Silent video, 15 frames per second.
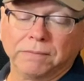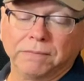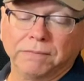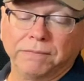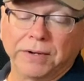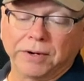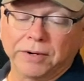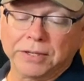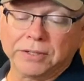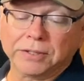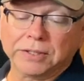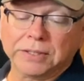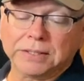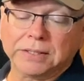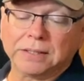very
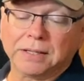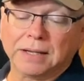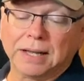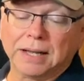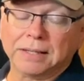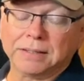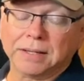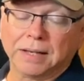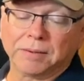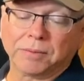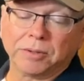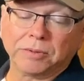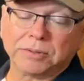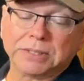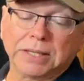good. I, I
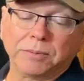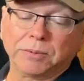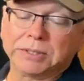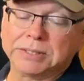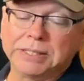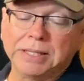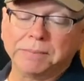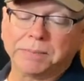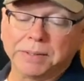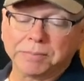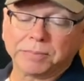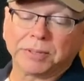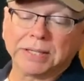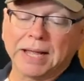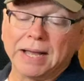wrote they were deep and
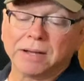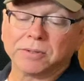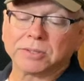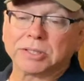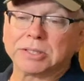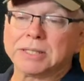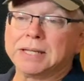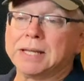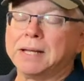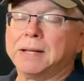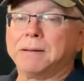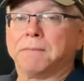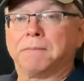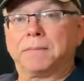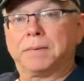pronounced.
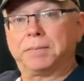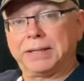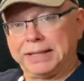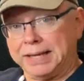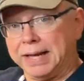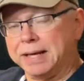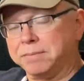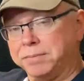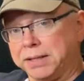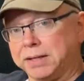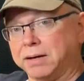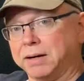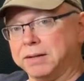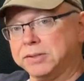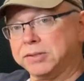But again,
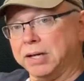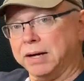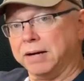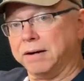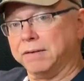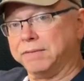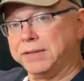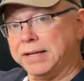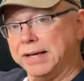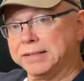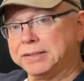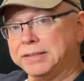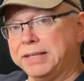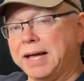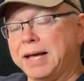because of the
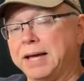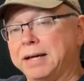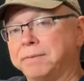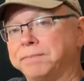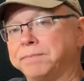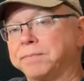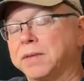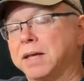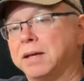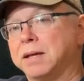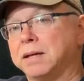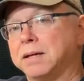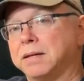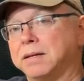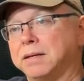SDA,
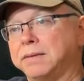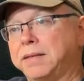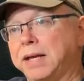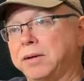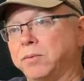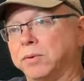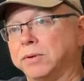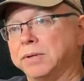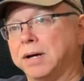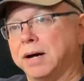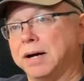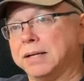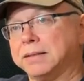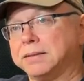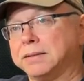they were
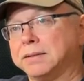not